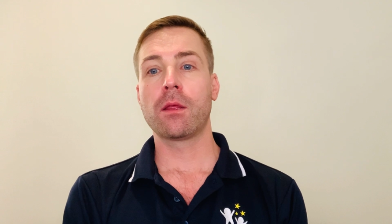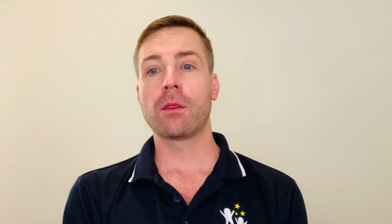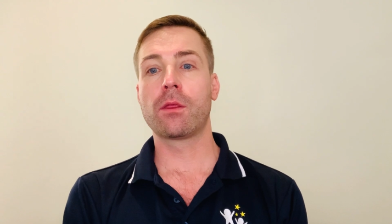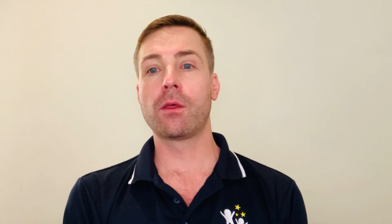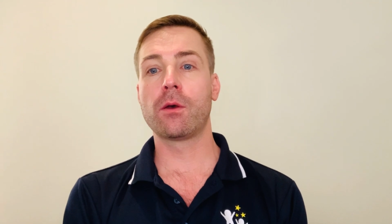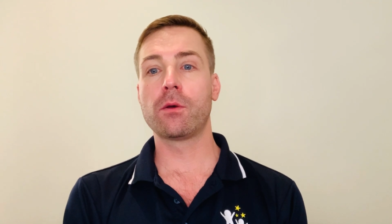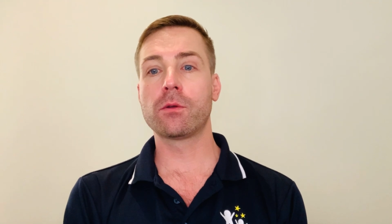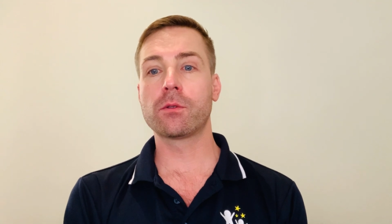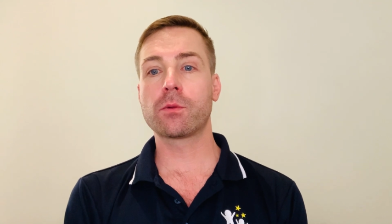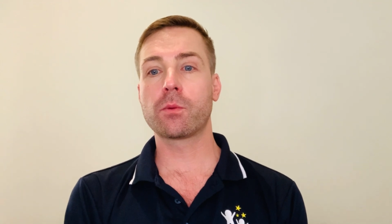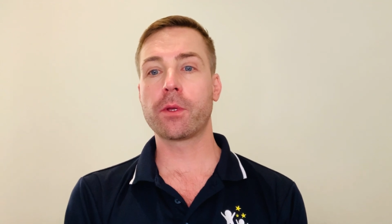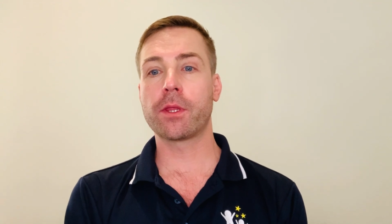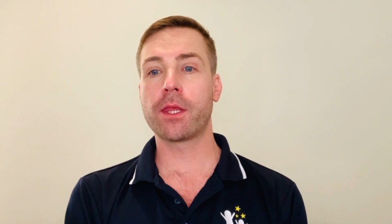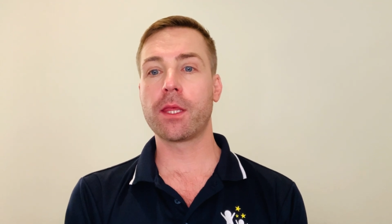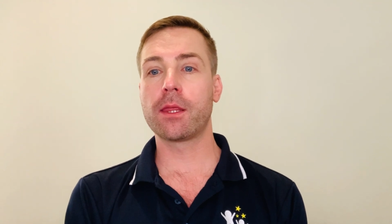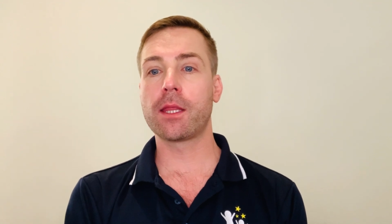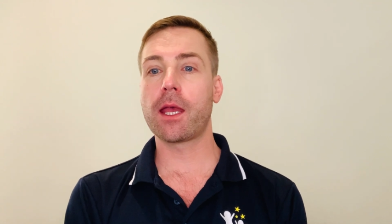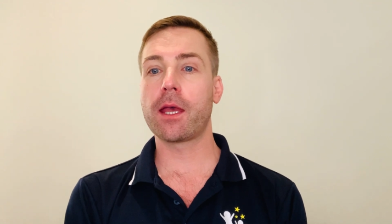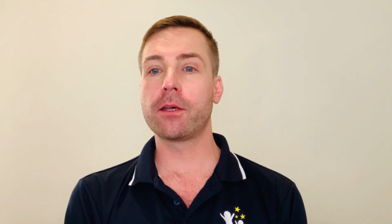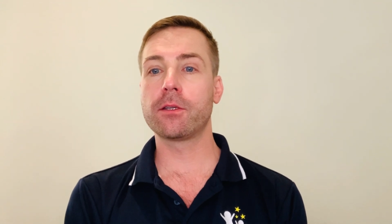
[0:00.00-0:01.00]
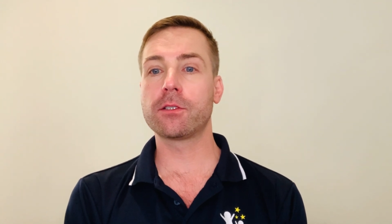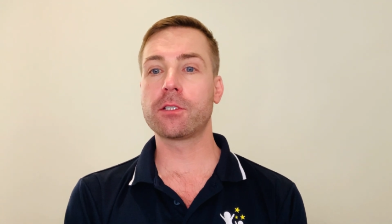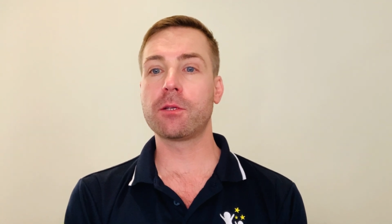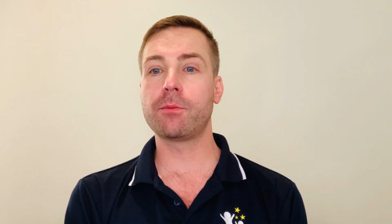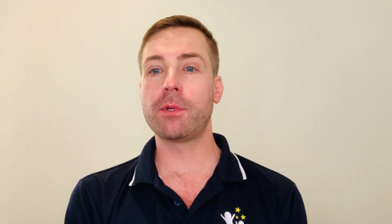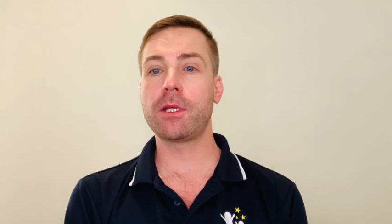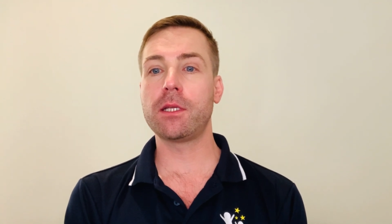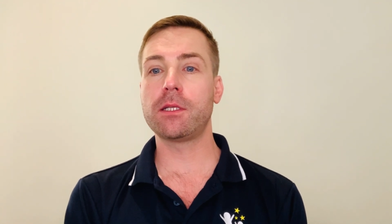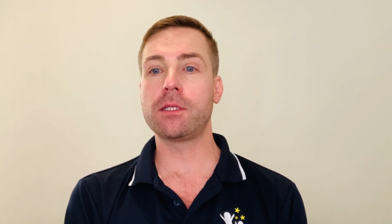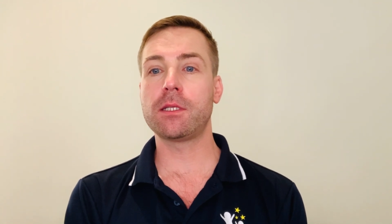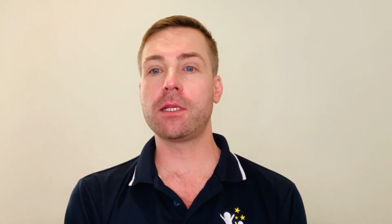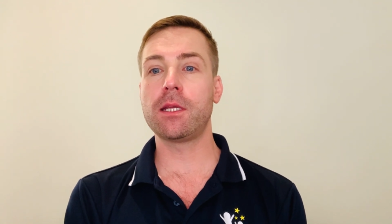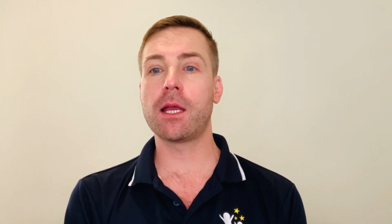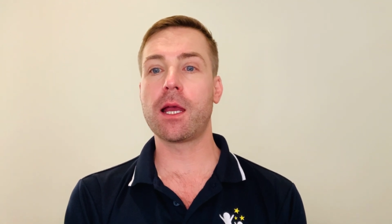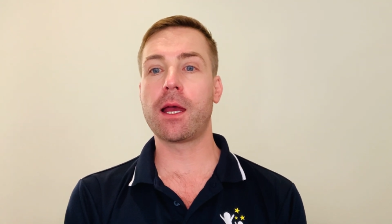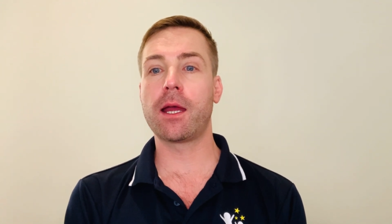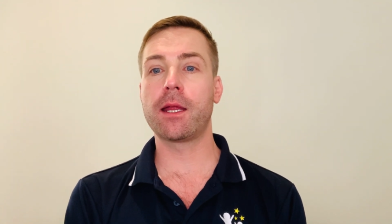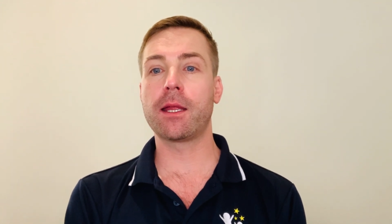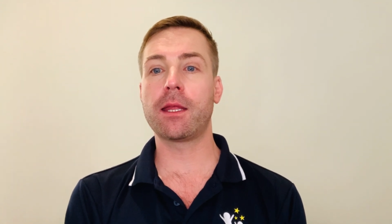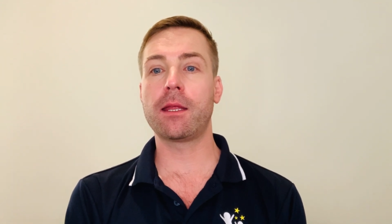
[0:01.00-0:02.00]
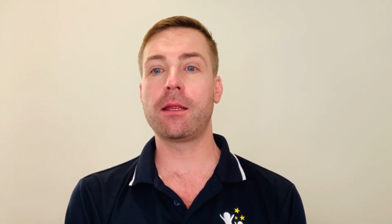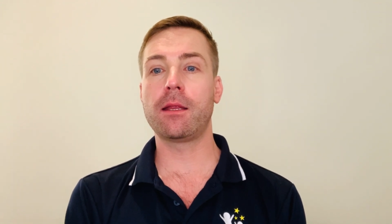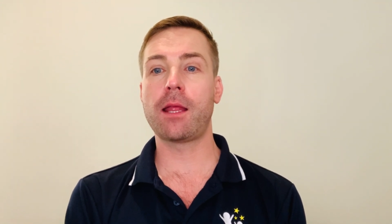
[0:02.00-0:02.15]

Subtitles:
those within the LGBTIA+